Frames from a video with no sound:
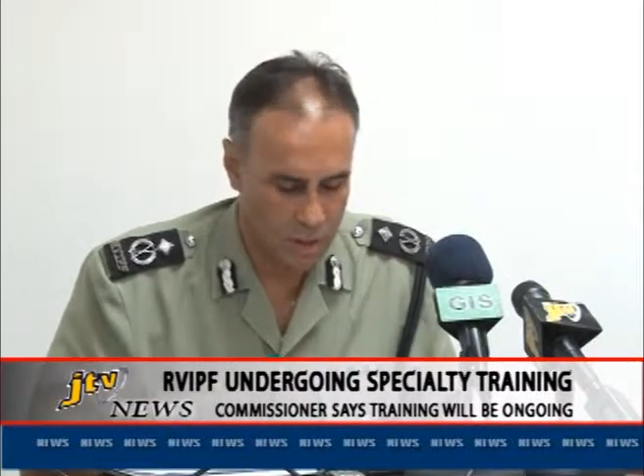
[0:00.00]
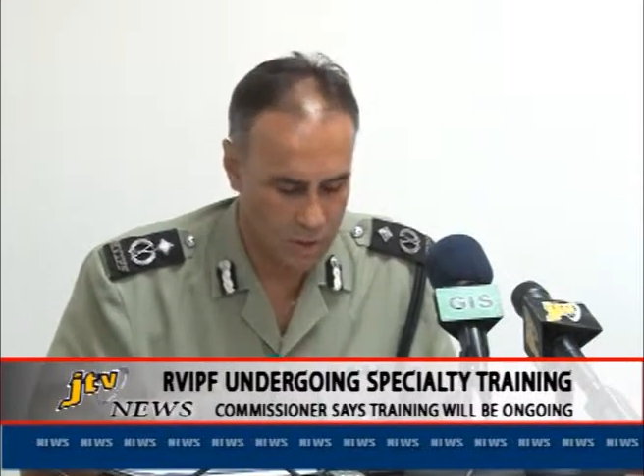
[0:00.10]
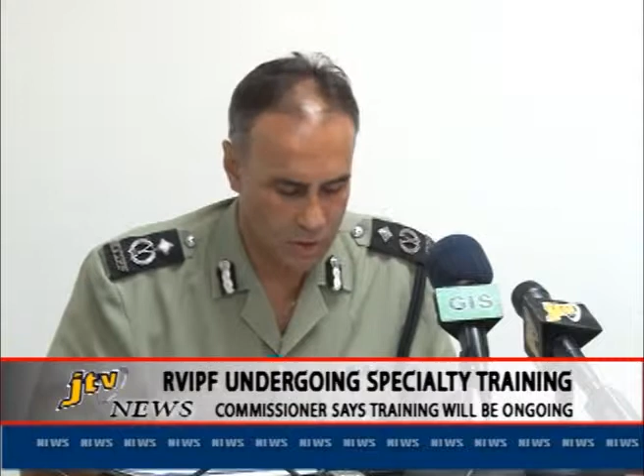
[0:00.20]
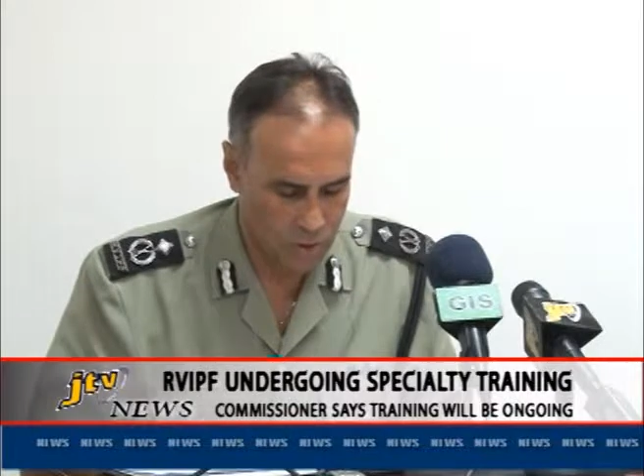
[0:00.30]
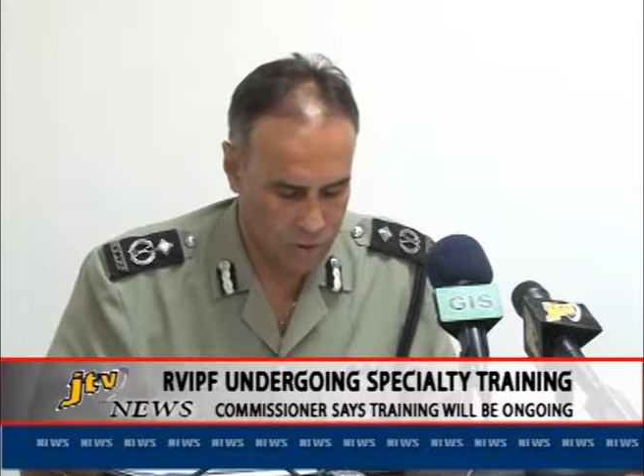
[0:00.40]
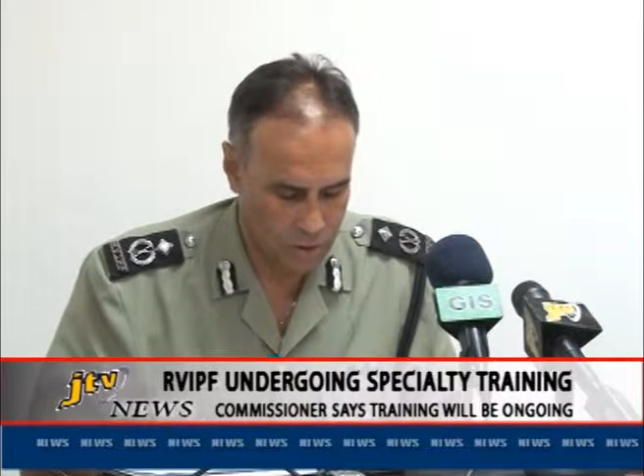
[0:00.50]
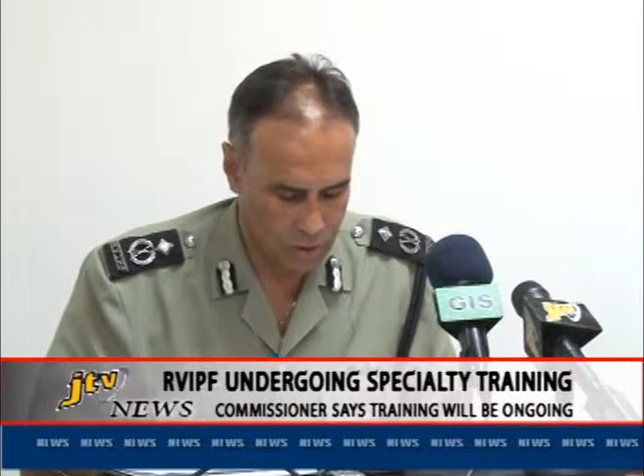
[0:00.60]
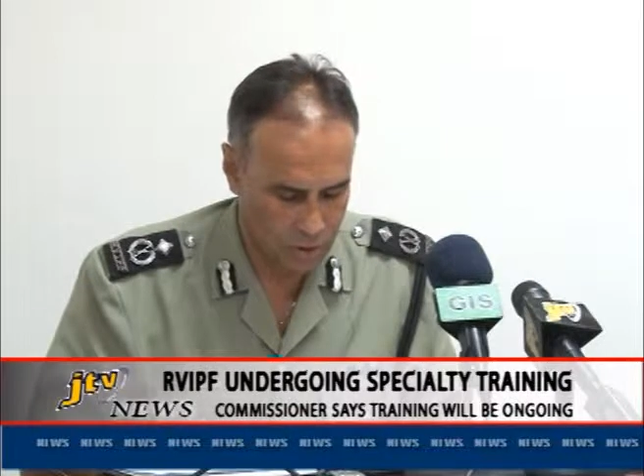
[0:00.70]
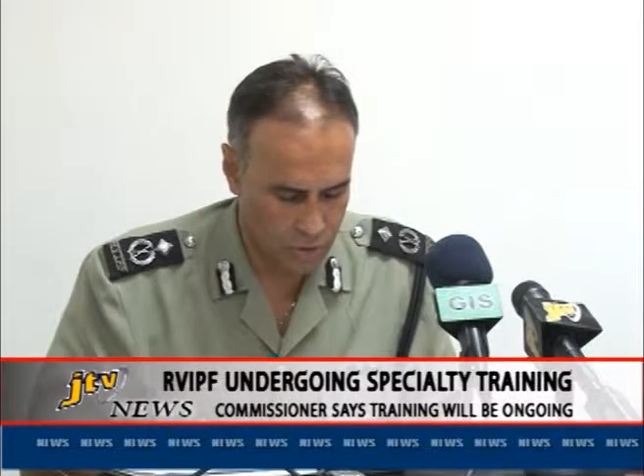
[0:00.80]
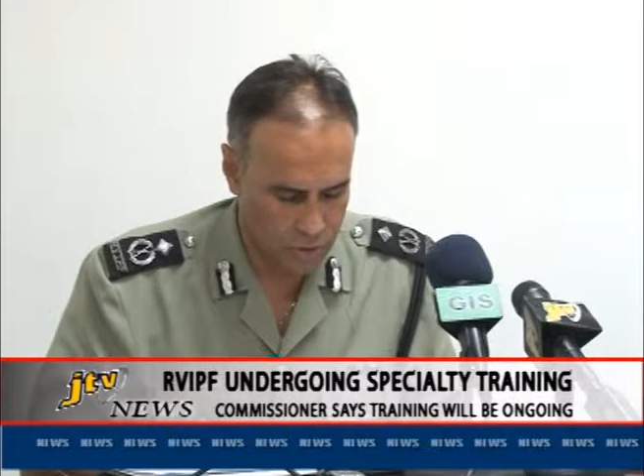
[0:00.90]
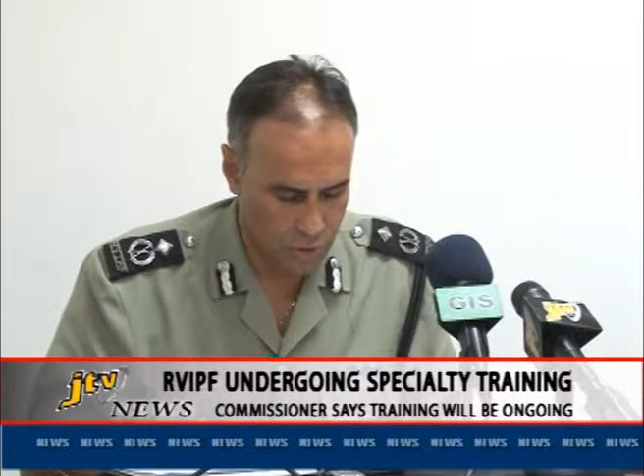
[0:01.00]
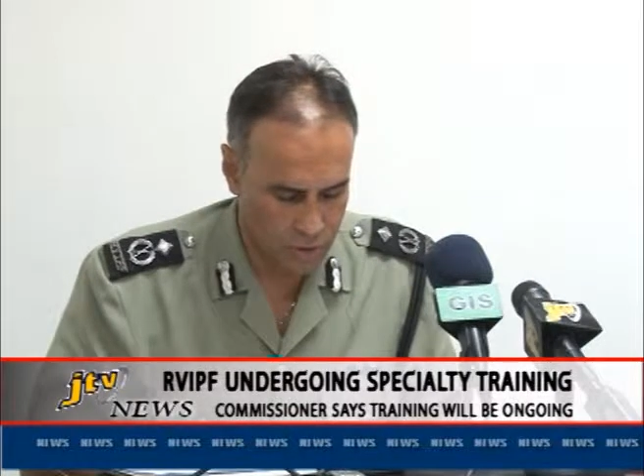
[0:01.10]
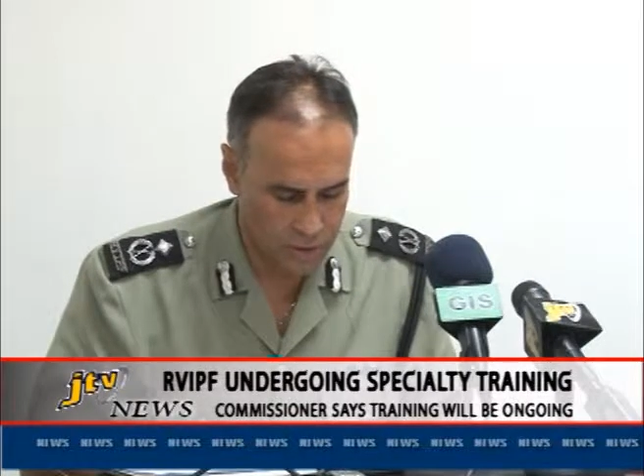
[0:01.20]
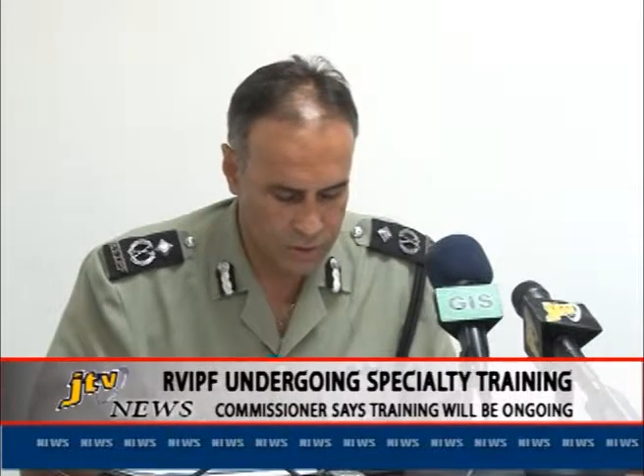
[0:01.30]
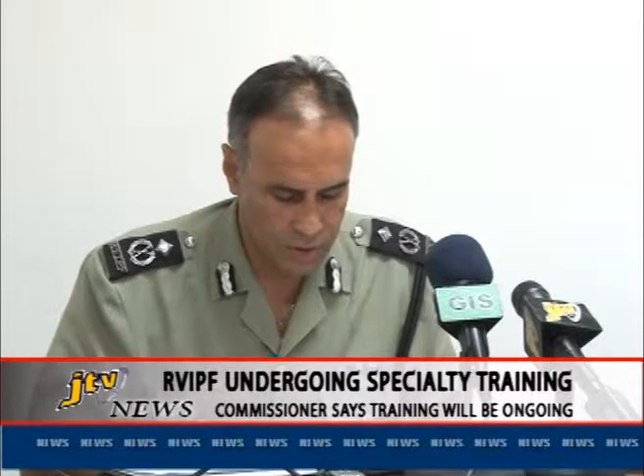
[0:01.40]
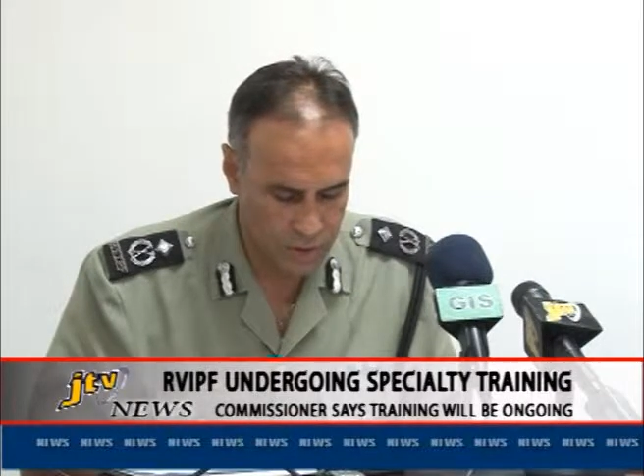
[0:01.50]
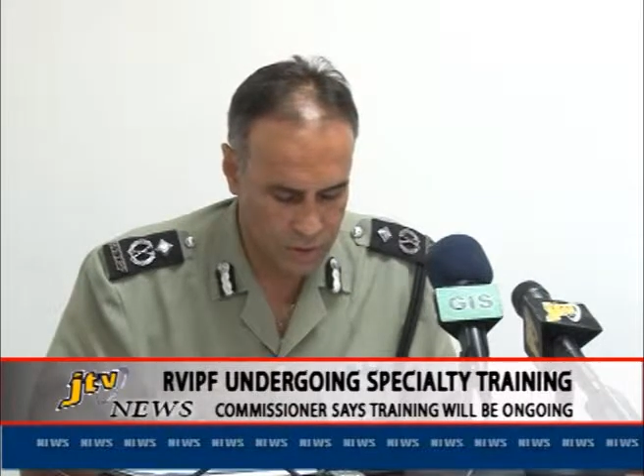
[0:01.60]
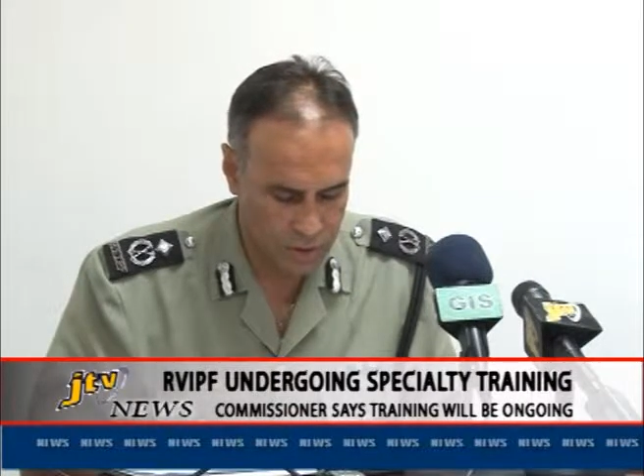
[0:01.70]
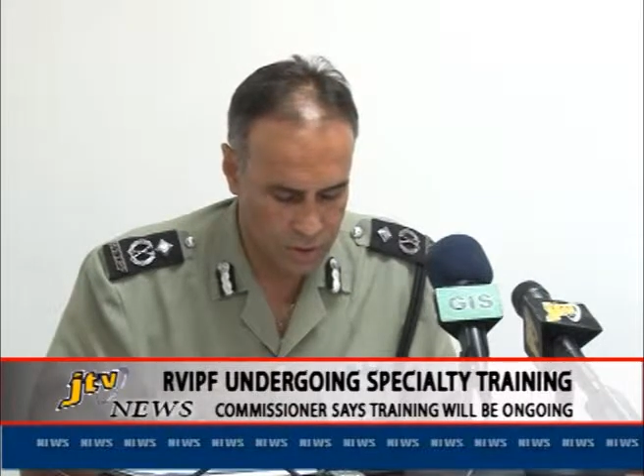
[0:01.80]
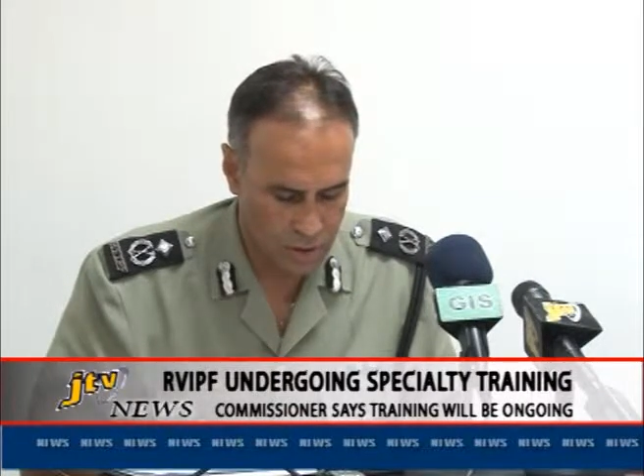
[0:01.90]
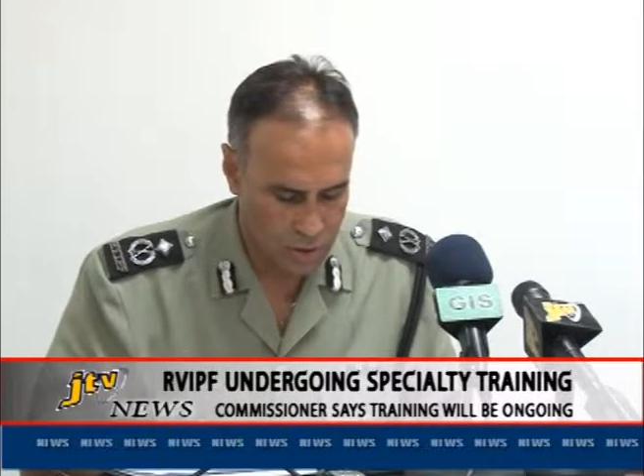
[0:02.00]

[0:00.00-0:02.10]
across across the organisation.